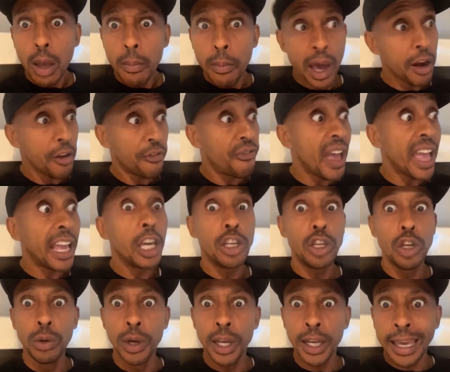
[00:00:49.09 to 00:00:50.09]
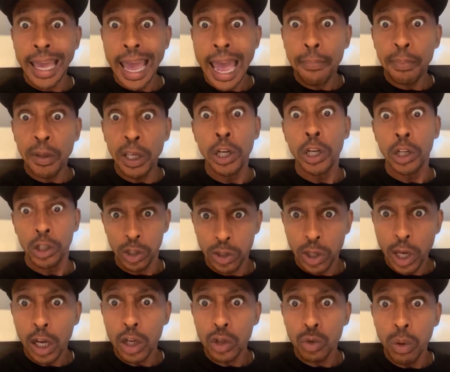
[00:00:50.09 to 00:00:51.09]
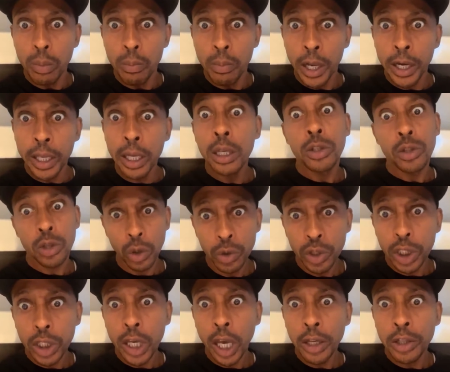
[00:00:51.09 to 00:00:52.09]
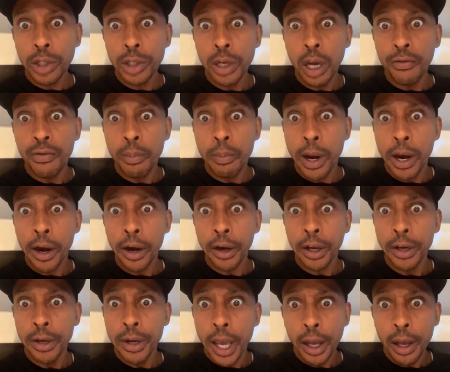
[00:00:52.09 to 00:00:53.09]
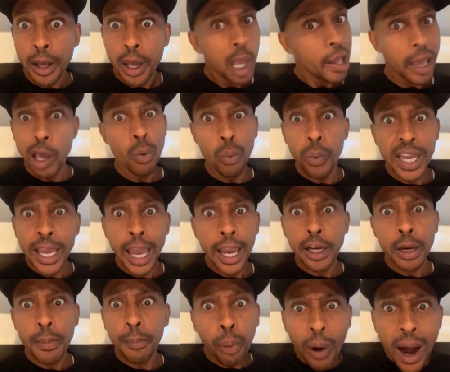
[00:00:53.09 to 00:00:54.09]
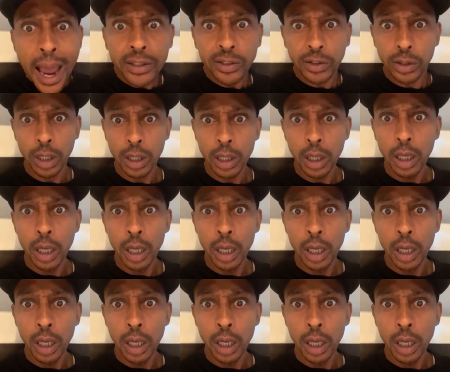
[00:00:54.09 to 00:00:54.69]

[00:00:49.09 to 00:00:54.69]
Matter of fact, you the captain of the Suckers with Money Association of America, nigga, and we ain't impressed.